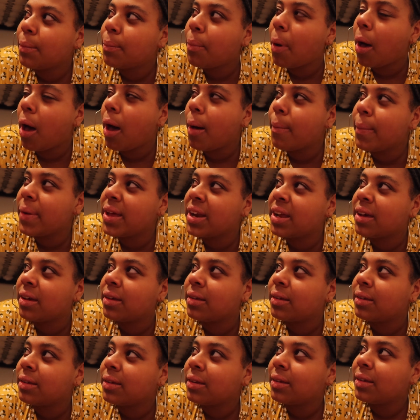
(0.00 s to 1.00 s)

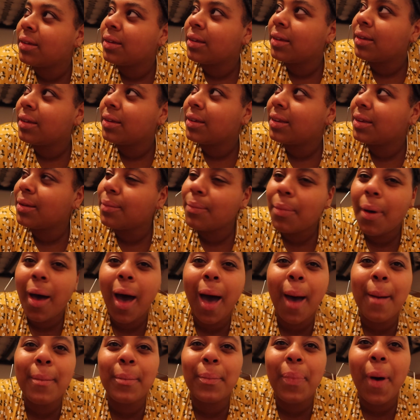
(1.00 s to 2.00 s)
Palmer. Palmer.
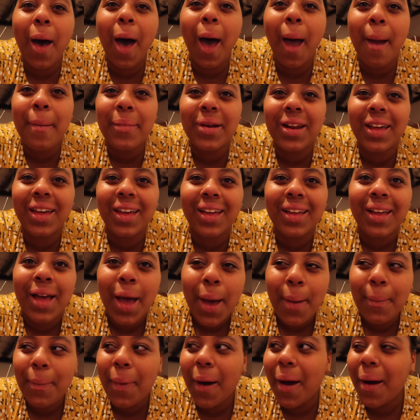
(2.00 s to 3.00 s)
Palmer.
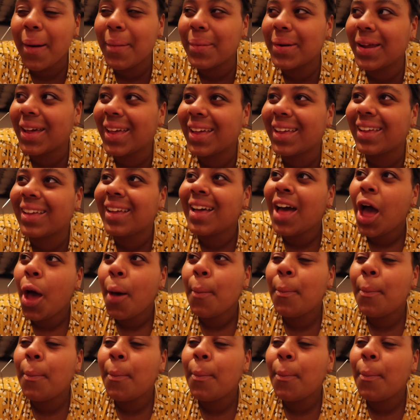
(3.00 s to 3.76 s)
Palmer.